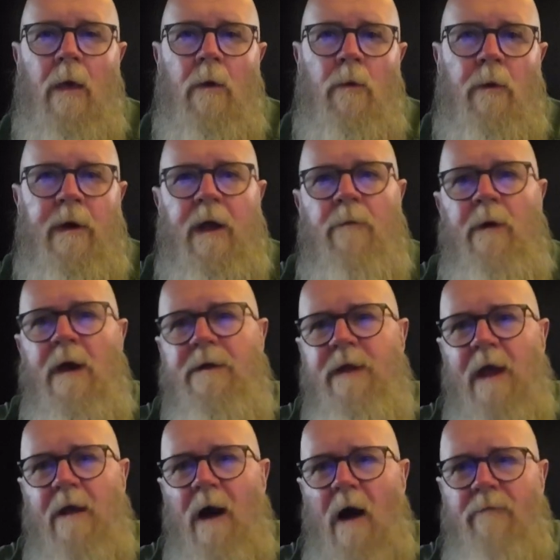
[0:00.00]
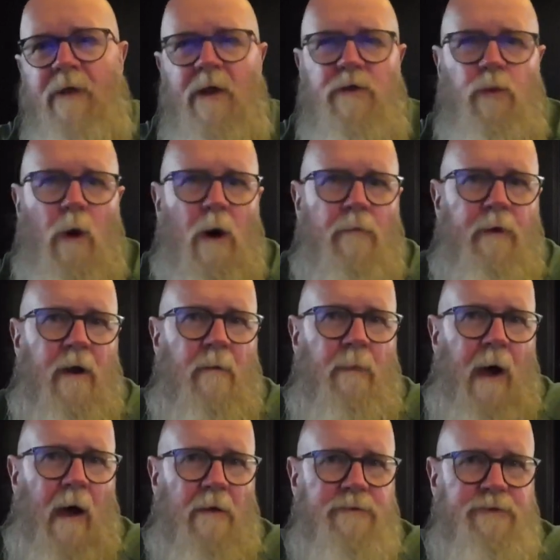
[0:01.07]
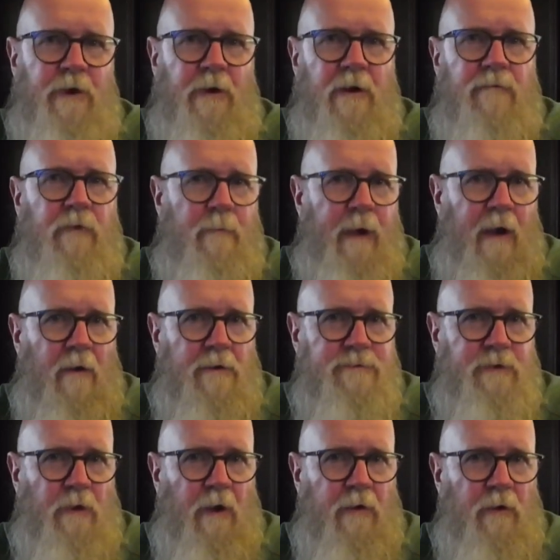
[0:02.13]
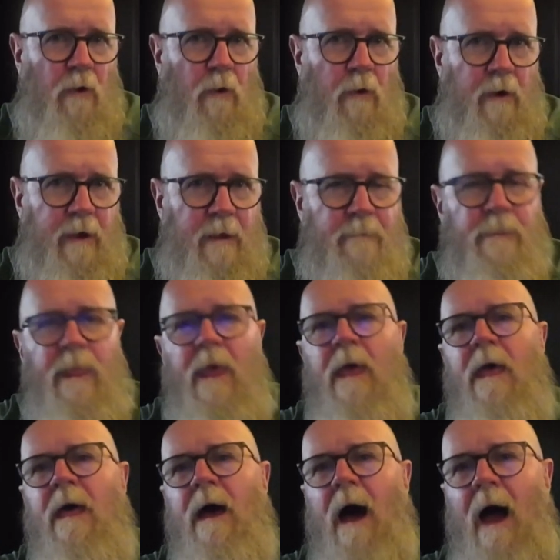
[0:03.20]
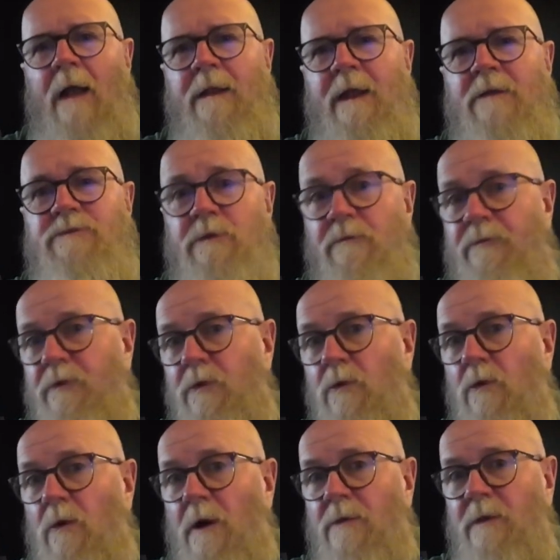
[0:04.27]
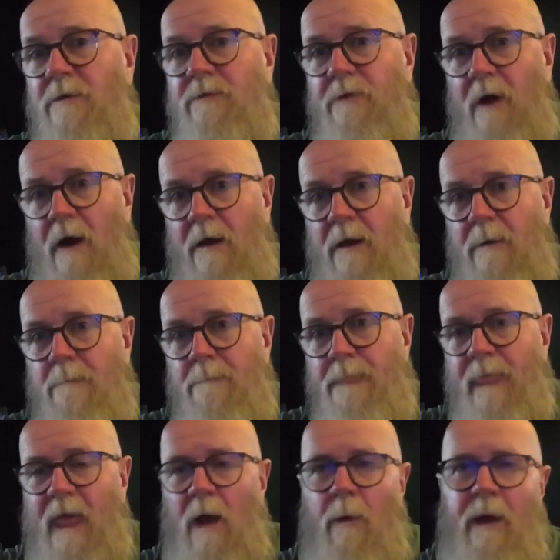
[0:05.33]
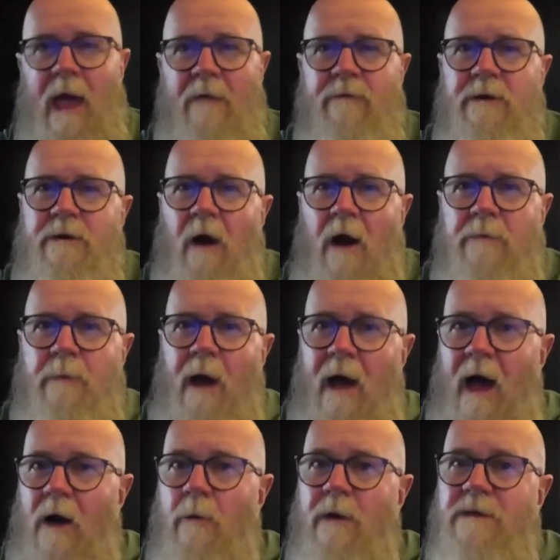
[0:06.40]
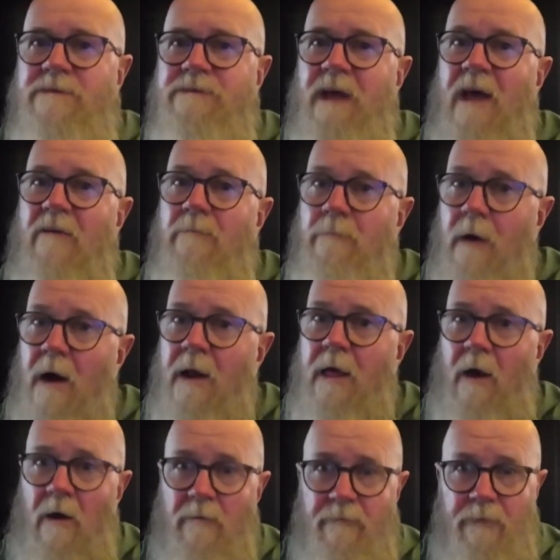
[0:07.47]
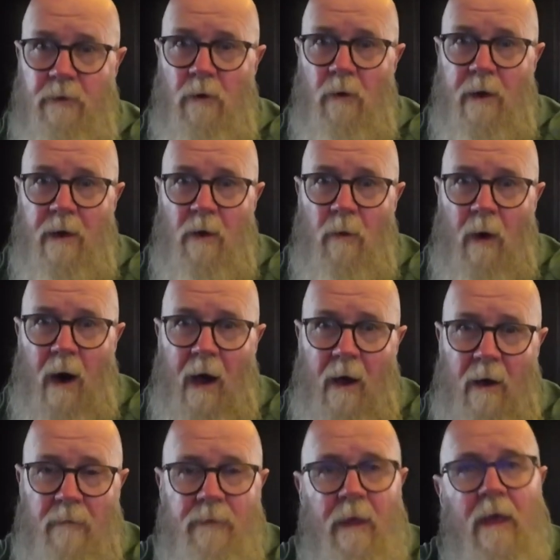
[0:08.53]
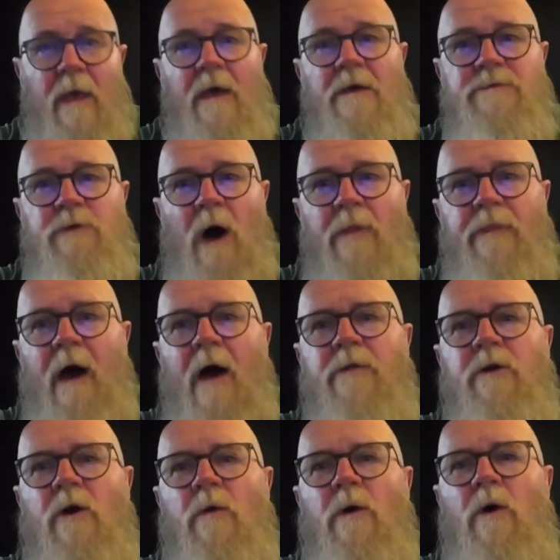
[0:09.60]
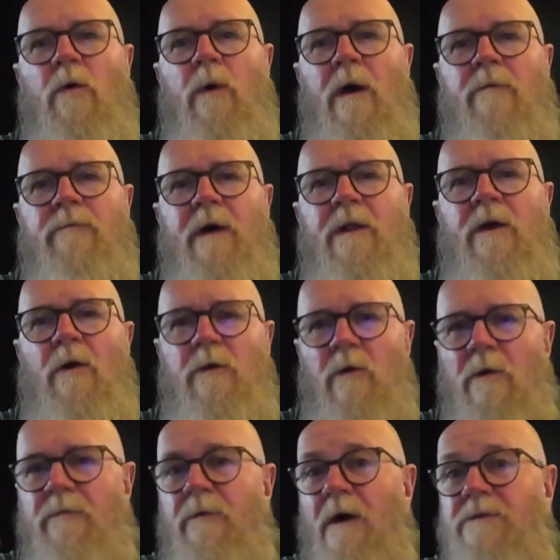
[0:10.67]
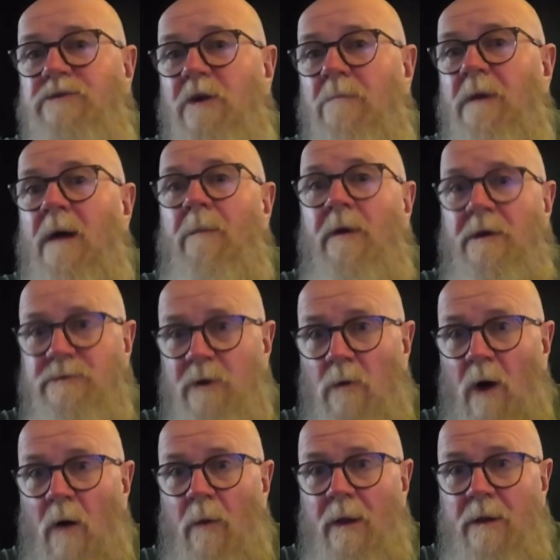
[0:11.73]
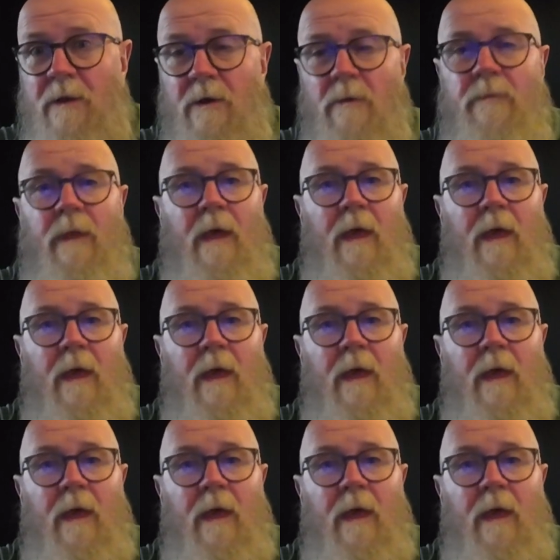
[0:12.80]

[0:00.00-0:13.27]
We're getting ready to take off on a 1,200-mile journey from Arizona to Oregon. I need some fuel in the truck, and we haven't talked about how we save money on fuel in a while, so I thought I'd do a real quick video to refresh your memories on what we do.